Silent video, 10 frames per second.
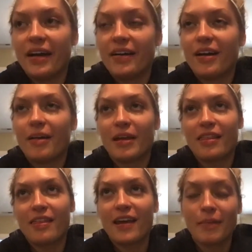I mean,
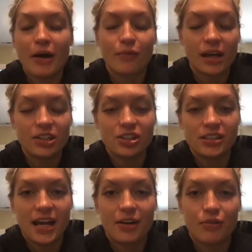the thing about Rich is
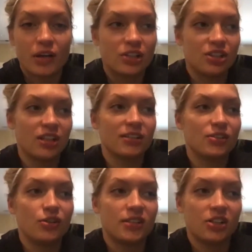that Rich does
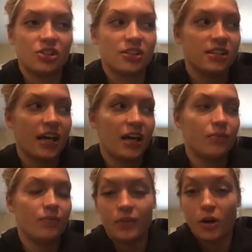2 sessions a day,
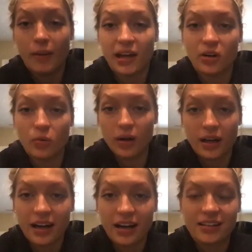no matter what
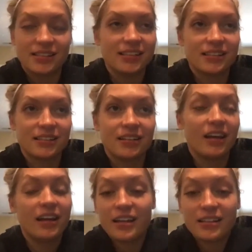kind of season
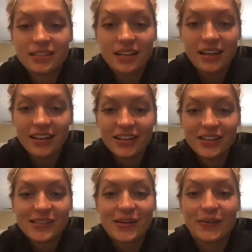it is.
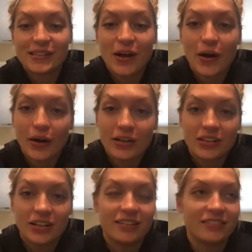So it's not hard
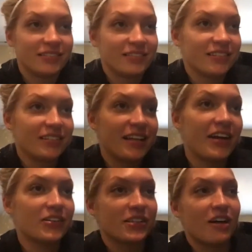to get
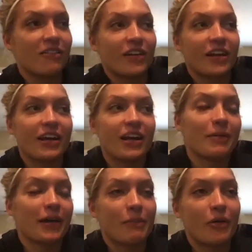yourself and get up
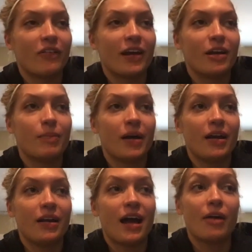and get motivated,
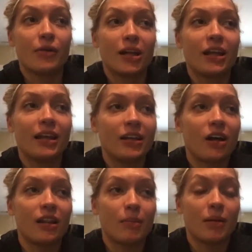but I really leaned
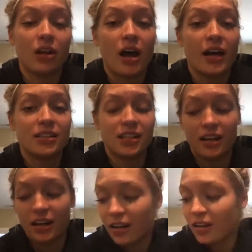on them a lot
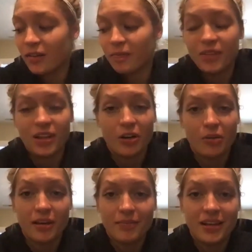to, you know,
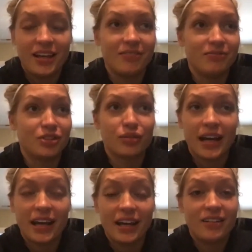make me
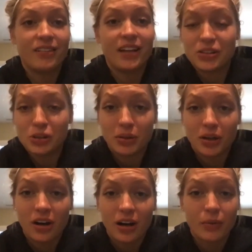train like super
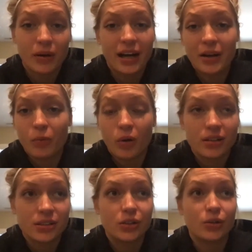hard when I didn't
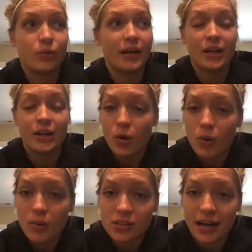want to, or we didn't know
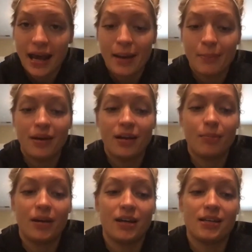what was going to happen,
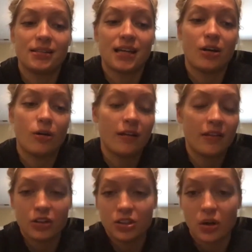because I know that
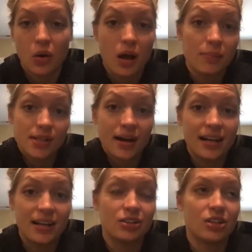they're showing up. So I
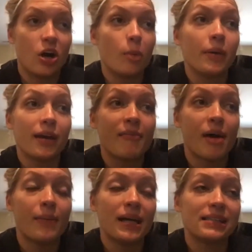need to show up and give
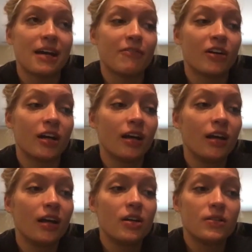my best effort.
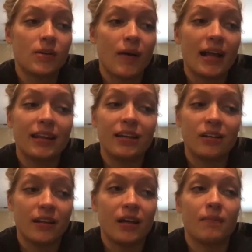So I leaned
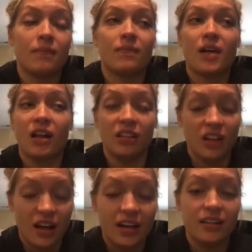on them a
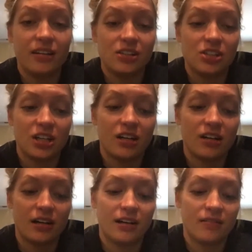lot this
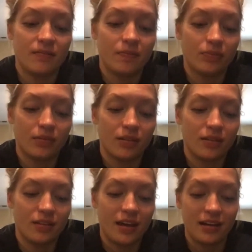year and
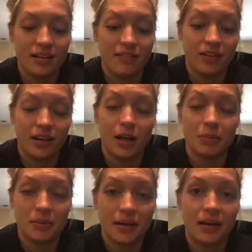they definitely
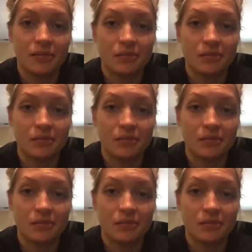helped me out.